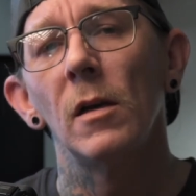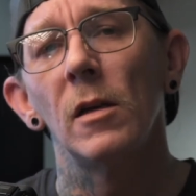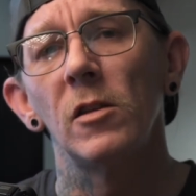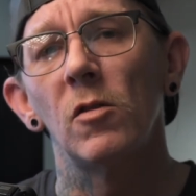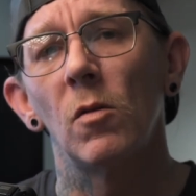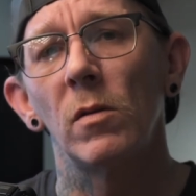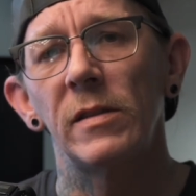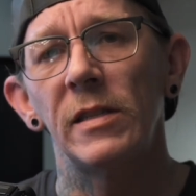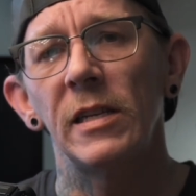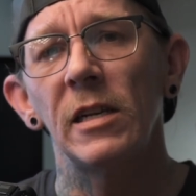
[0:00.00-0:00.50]

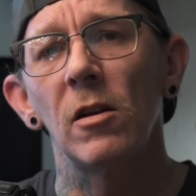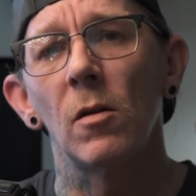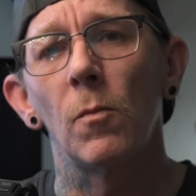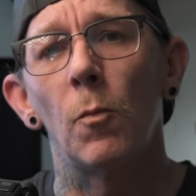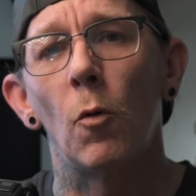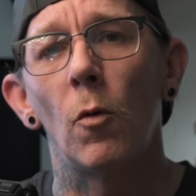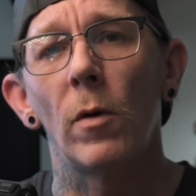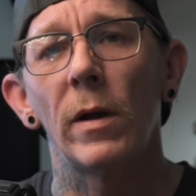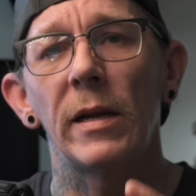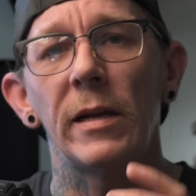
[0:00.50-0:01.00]
So on single
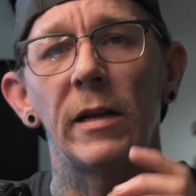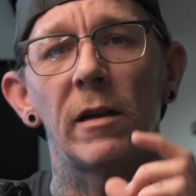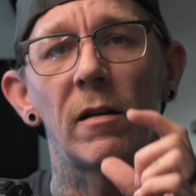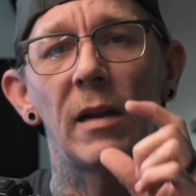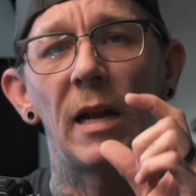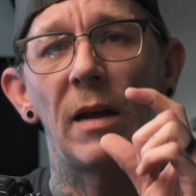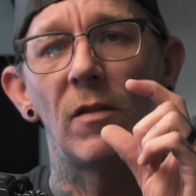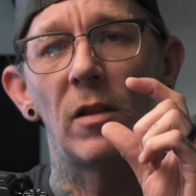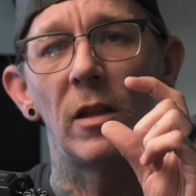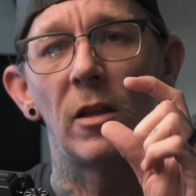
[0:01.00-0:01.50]
point, you're
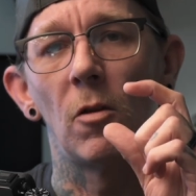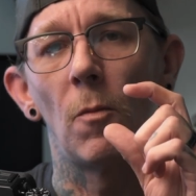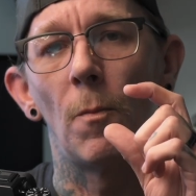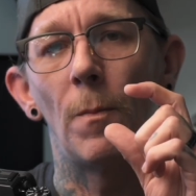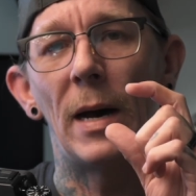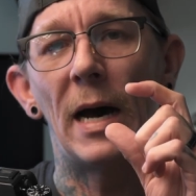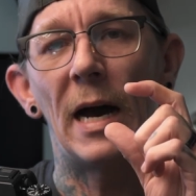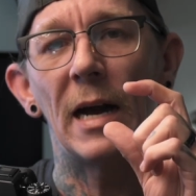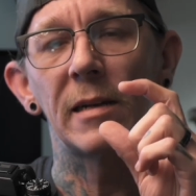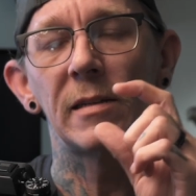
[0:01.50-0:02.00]
gonna have a little
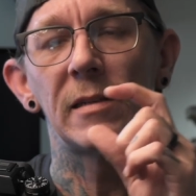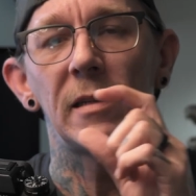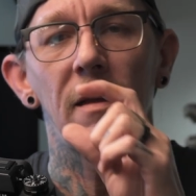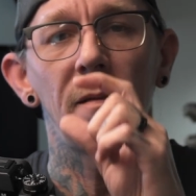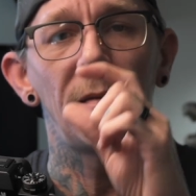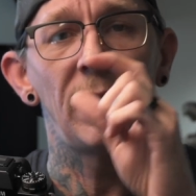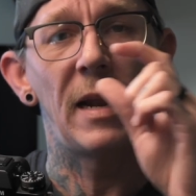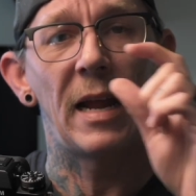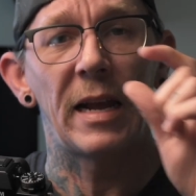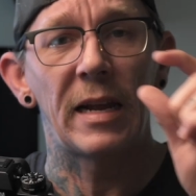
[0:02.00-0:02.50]
box
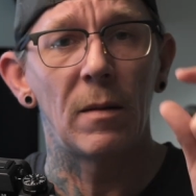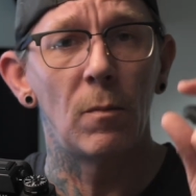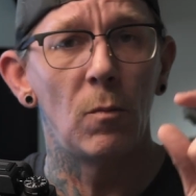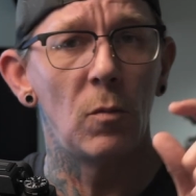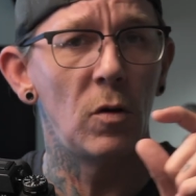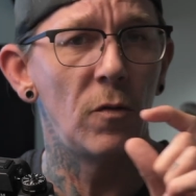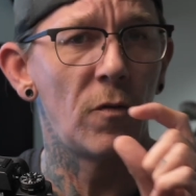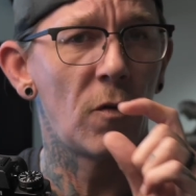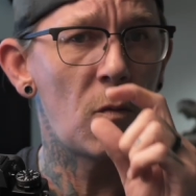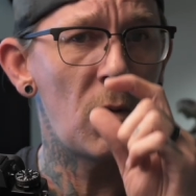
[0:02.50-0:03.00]
that I can
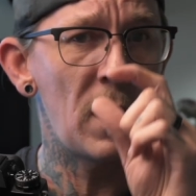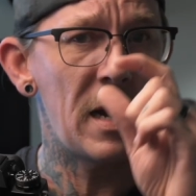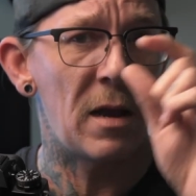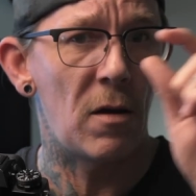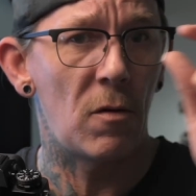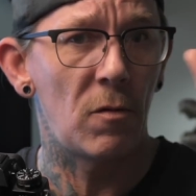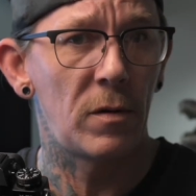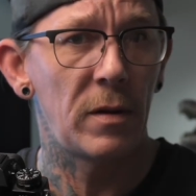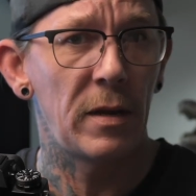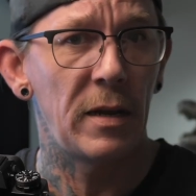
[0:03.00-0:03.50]
move
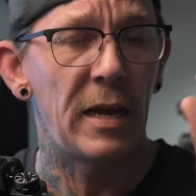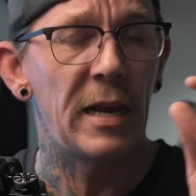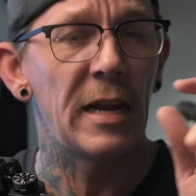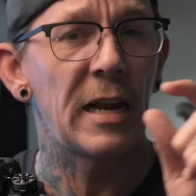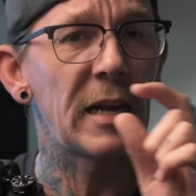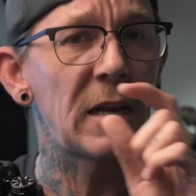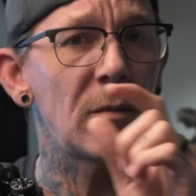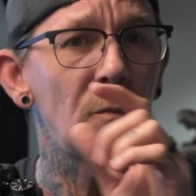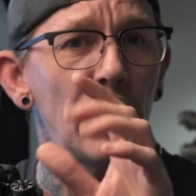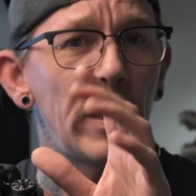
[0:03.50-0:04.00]
around and
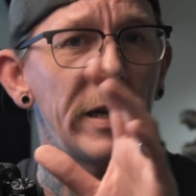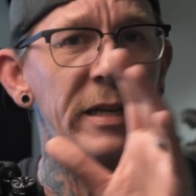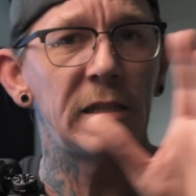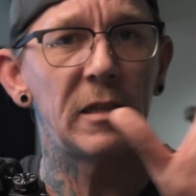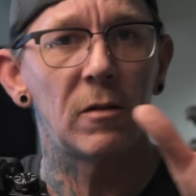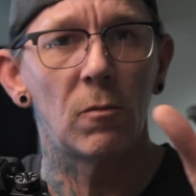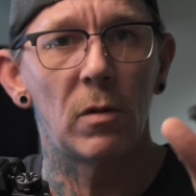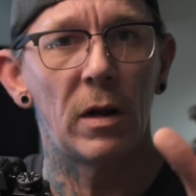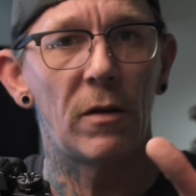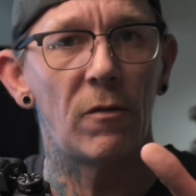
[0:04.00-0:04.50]
I can place
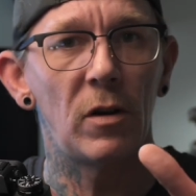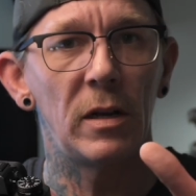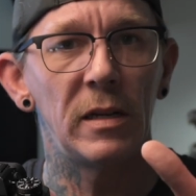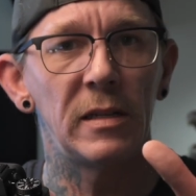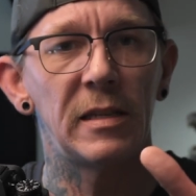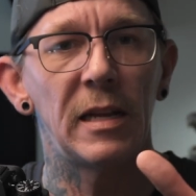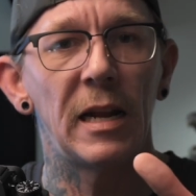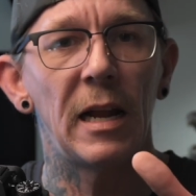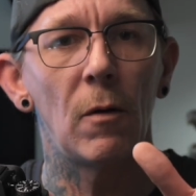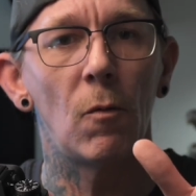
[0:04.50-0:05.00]
it wherever it
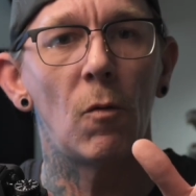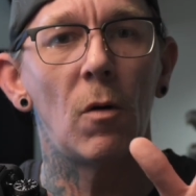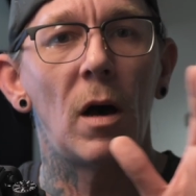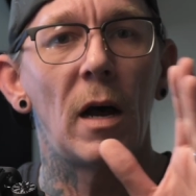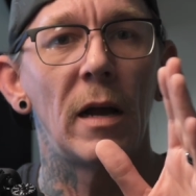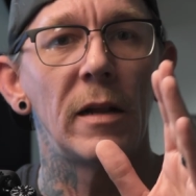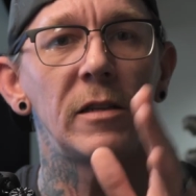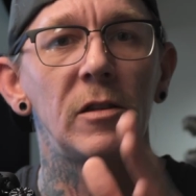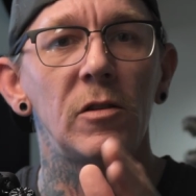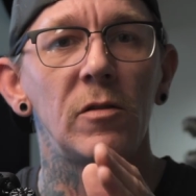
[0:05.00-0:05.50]
is that I
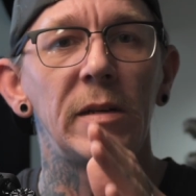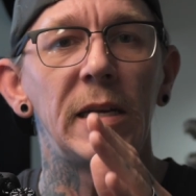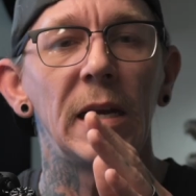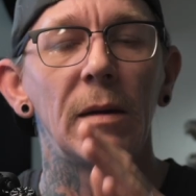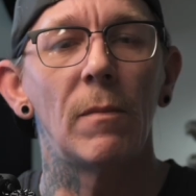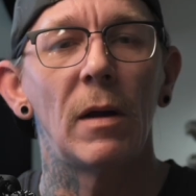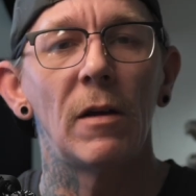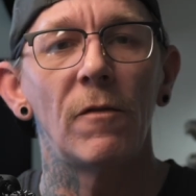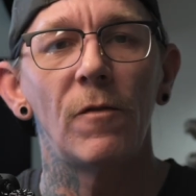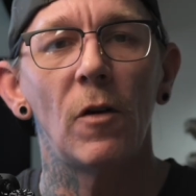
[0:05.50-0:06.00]
want to
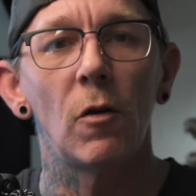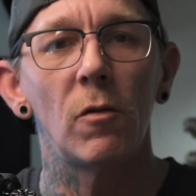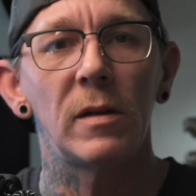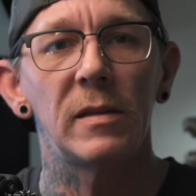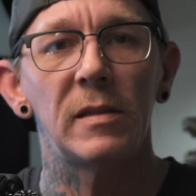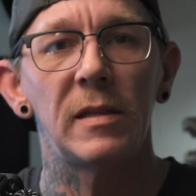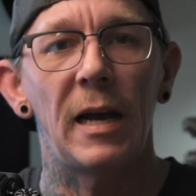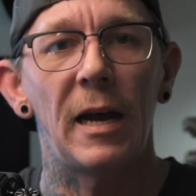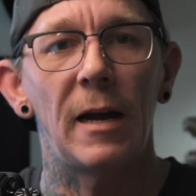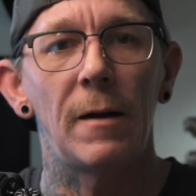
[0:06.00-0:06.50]
get my
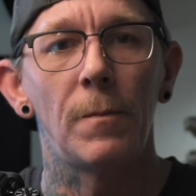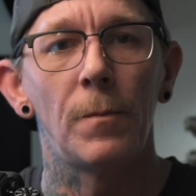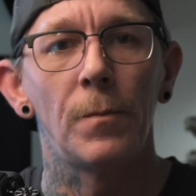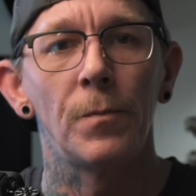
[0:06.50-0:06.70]
focus at.